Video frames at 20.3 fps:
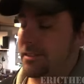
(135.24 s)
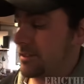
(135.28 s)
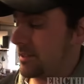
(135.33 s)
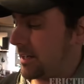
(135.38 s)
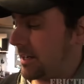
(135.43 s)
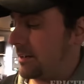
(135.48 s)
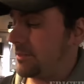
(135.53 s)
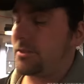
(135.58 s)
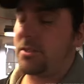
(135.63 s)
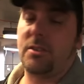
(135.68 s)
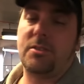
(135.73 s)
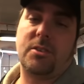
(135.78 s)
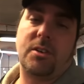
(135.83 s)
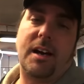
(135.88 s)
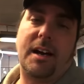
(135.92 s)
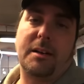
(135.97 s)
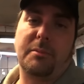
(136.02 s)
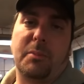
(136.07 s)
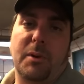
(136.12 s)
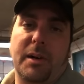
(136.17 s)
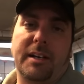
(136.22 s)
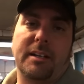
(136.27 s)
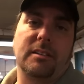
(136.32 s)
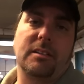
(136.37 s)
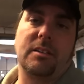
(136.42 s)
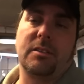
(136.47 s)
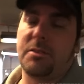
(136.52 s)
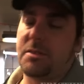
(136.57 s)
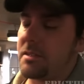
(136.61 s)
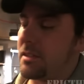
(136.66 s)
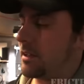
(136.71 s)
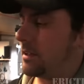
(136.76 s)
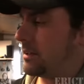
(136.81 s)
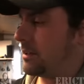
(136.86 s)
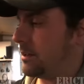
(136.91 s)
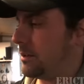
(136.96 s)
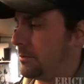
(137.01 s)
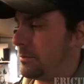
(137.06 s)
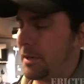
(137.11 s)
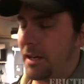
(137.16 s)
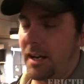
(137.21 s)
so now I've showed you how to break it loose,
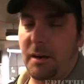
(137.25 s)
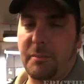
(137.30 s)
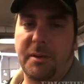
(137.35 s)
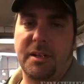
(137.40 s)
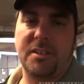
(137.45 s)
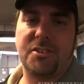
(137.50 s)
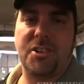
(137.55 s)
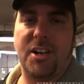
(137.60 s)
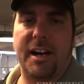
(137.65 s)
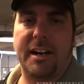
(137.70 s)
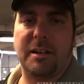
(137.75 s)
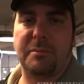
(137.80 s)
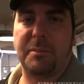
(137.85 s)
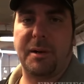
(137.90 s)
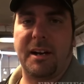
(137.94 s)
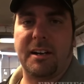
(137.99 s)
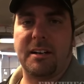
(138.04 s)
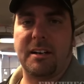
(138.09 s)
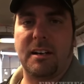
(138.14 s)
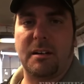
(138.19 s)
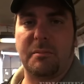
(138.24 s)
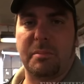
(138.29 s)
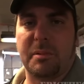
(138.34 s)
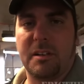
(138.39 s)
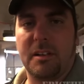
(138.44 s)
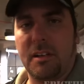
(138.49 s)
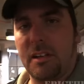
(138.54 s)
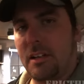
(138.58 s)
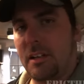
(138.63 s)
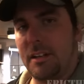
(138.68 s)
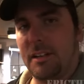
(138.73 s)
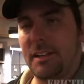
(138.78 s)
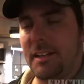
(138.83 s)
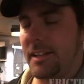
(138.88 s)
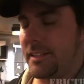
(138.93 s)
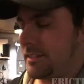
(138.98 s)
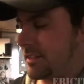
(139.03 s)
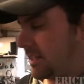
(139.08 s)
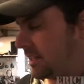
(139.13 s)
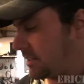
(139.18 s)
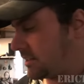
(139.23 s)
but I'm gonna jack it back up
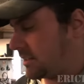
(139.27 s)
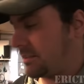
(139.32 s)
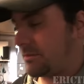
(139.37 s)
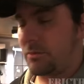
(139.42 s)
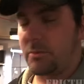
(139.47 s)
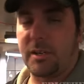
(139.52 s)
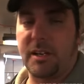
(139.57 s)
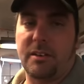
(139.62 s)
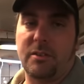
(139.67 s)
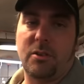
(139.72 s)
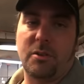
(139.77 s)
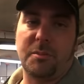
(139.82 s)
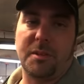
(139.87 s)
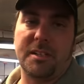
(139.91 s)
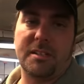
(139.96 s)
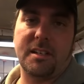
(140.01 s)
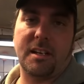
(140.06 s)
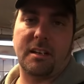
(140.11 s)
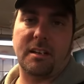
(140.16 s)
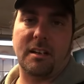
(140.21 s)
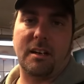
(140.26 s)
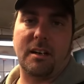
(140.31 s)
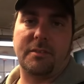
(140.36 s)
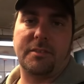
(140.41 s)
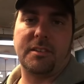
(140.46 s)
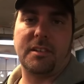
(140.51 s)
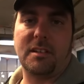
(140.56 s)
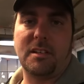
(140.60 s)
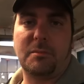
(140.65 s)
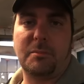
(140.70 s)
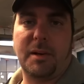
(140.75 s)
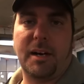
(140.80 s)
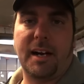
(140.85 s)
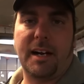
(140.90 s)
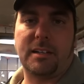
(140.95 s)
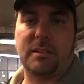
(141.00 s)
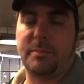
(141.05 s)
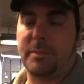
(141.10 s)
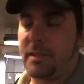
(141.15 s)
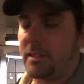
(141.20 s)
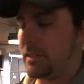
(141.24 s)
and take it off the way I normally take it off with an
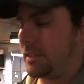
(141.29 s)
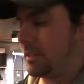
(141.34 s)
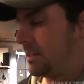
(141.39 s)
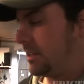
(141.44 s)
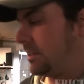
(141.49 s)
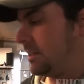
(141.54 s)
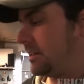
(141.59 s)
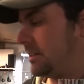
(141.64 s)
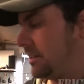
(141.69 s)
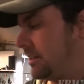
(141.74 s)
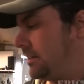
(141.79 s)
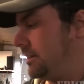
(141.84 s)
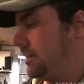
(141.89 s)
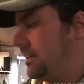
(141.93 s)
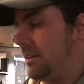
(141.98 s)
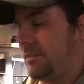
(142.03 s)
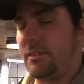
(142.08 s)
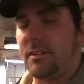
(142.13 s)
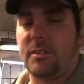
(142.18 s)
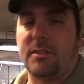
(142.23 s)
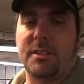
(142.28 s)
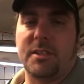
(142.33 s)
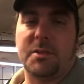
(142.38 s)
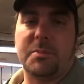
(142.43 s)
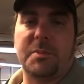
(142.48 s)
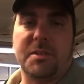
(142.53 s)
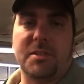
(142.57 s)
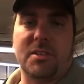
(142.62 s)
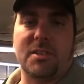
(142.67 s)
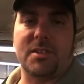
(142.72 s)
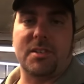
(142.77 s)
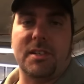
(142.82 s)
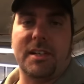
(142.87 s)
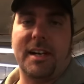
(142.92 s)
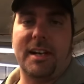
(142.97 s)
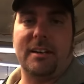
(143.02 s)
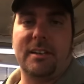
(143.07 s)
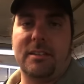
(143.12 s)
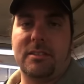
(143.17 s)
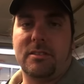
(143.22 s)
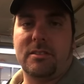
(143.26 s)
impact, but if you're in this position
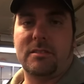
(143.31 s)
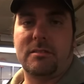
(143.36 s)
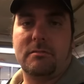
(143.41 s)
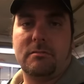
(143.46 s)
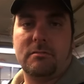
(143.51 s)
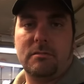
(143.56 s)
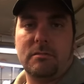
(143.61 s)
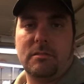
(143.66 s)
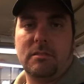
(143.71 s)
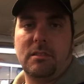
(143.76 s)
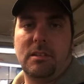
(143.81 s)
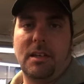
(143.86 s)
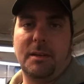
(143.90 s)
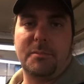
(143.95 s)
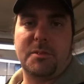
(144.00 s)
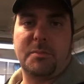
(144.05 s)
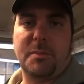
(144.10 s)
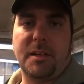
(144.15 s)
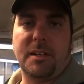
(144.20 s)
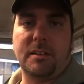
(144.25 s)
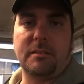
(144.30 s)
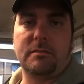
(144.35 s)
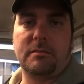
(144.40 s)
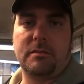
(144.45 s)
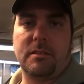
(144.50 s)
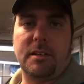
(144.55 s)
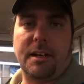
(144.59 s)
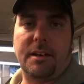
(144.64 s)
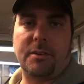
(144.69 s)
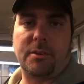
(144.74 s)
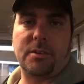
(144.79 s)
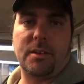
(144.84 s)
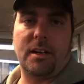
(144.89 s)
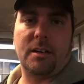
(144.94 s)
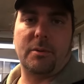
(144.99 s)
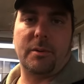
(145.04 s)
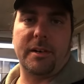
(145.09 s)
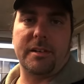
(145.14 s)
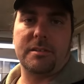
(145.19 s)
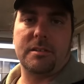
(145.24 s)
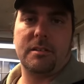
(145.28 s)
now, you just keep spinning
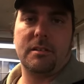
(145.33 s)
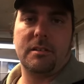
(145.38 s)
counterclockwise.